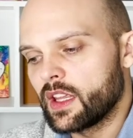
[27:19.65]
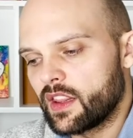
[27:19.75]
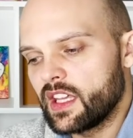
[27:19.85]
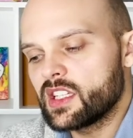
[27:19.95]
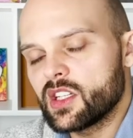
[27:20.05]

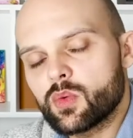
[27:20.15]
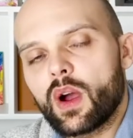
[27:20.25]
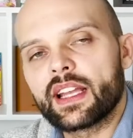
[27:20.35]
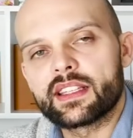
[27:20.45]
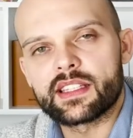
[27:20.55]
This is
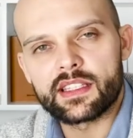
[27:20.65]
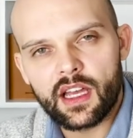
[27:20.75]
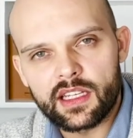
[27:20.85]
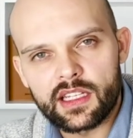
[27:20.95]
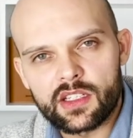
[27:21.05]
why in
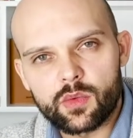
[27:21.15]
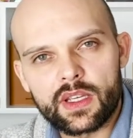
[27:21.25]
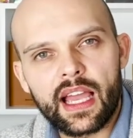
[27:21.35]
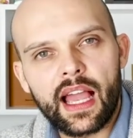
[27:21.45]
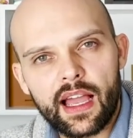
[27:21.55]
studies
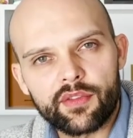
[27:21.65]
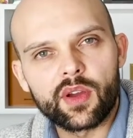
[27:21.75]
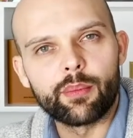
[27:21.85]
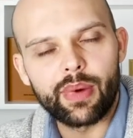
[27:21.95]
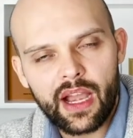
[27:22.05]
we have
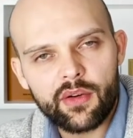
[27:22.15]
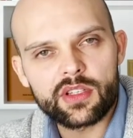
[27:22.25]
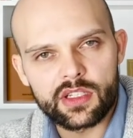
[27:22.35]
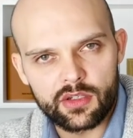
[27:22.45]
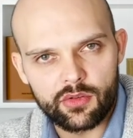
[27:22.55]

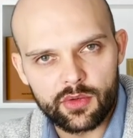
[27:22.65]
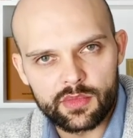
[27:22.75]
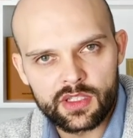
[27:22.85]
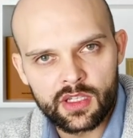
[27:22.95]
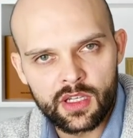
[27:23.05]
comparison
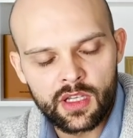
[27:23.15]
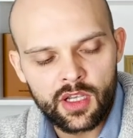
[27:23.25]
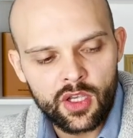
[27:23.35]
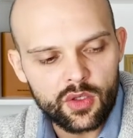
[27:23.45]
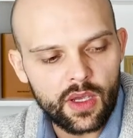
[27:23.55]
groups.
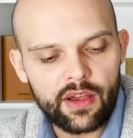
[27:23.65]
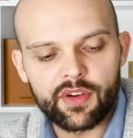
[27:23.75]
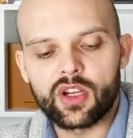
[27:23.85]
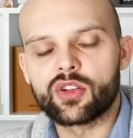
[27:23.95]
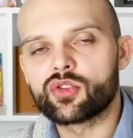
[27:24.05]
You have a
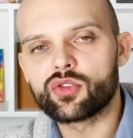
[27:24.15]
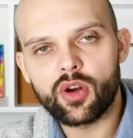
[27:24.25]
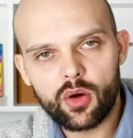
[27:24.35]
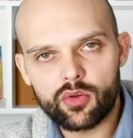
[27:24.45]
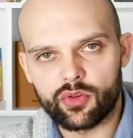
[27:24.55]

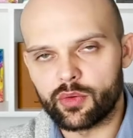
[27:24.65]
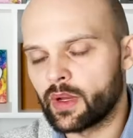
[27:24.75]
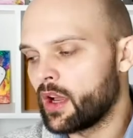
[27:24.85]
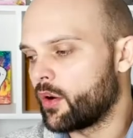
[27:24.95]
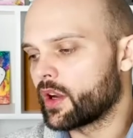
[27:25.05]
control group
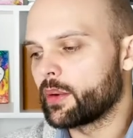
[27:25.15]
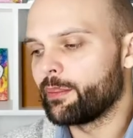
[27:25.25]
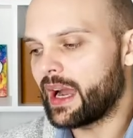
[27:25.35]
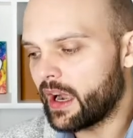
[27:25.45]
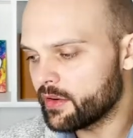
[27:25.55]
or a
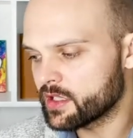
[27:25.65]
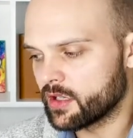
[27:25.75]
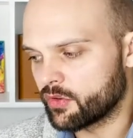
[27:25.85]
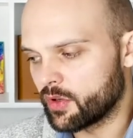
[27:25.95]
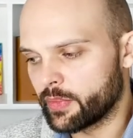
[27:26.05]

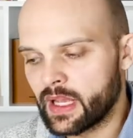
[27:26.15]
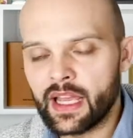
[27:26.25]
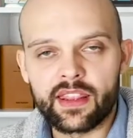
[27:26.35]
comparison group.